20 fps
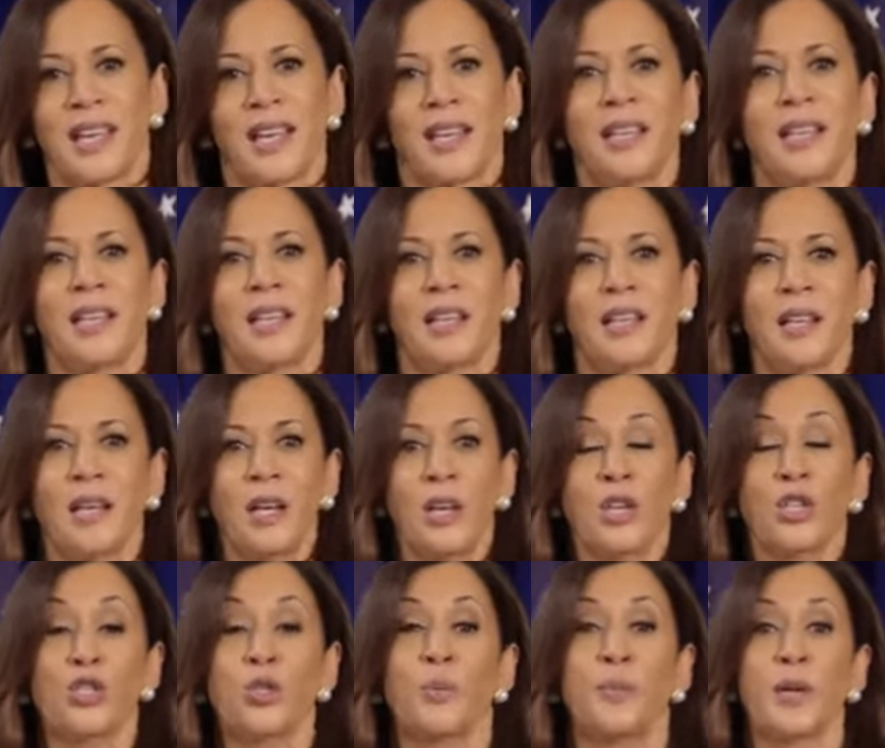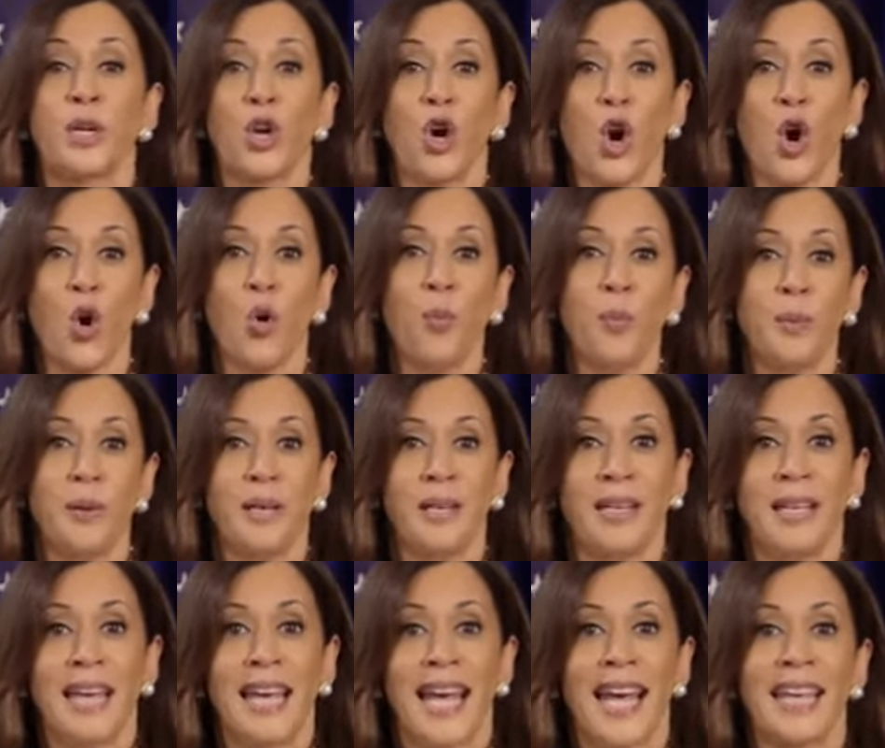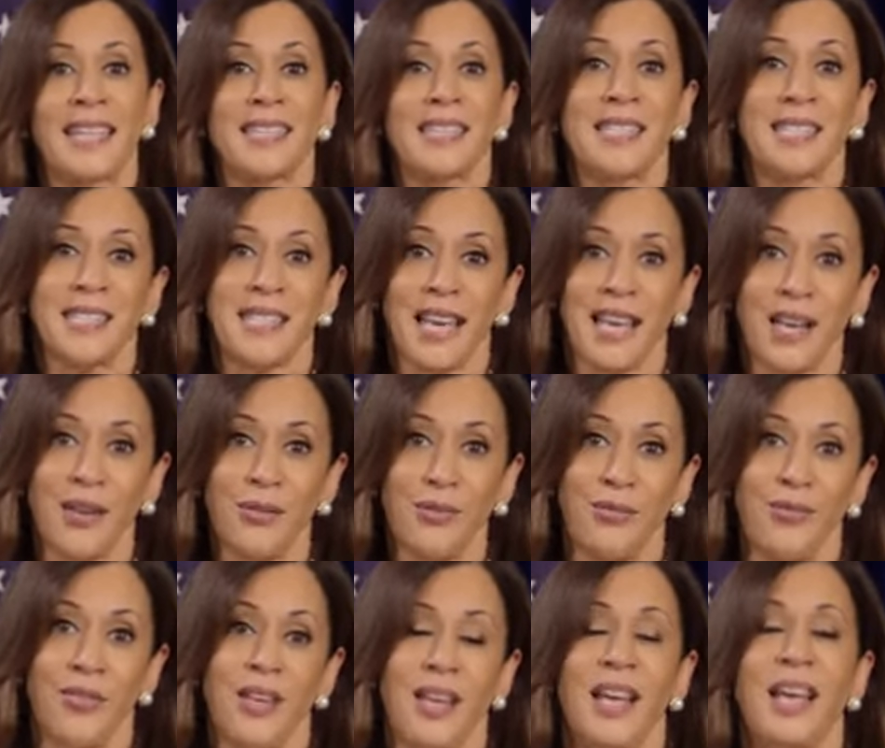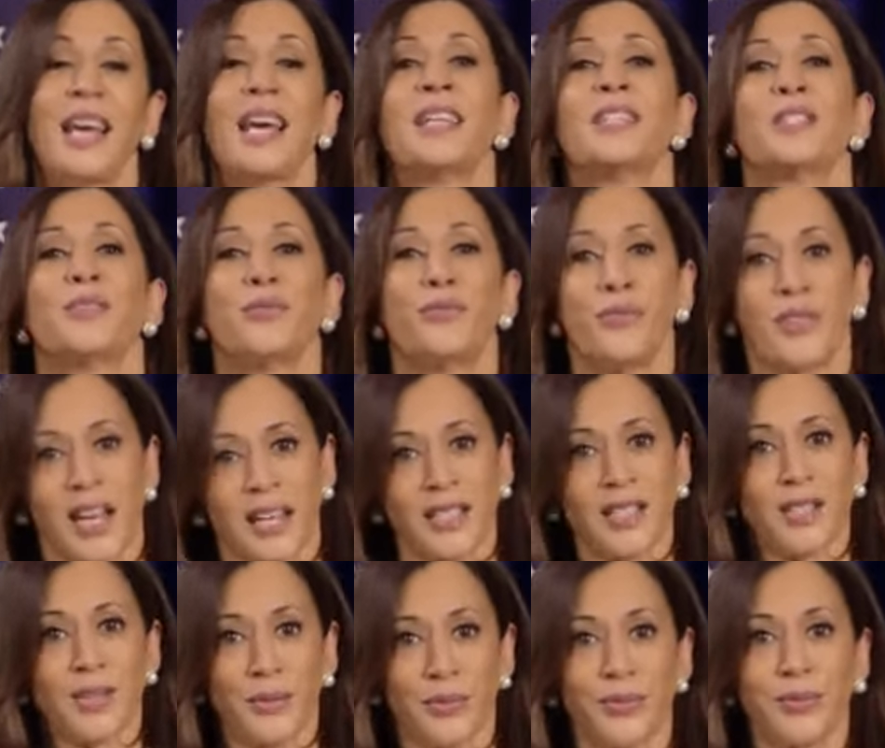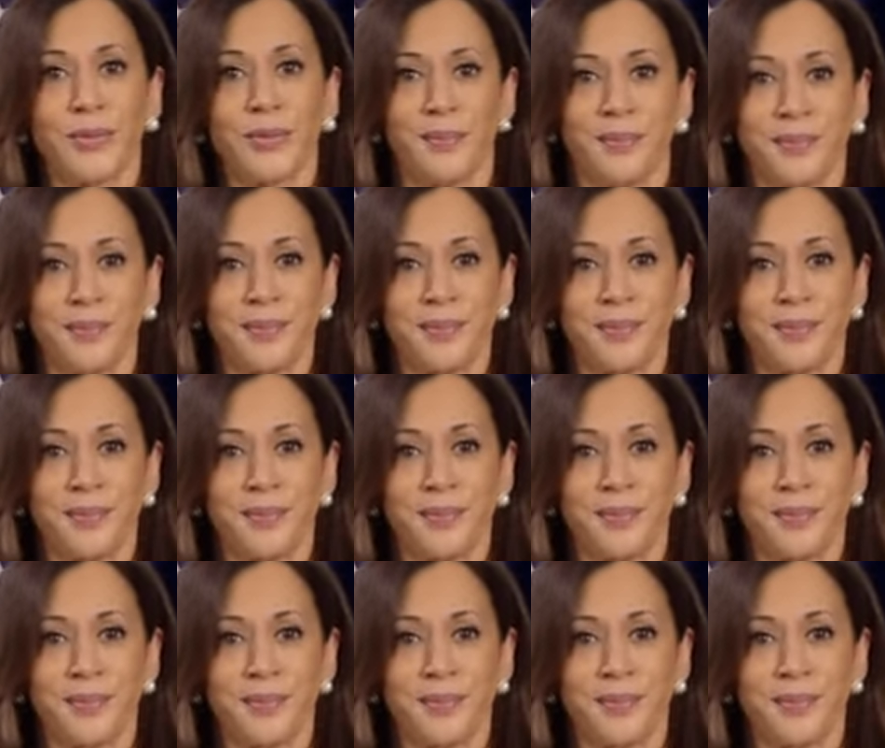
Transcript: they need to be open and safe and effective.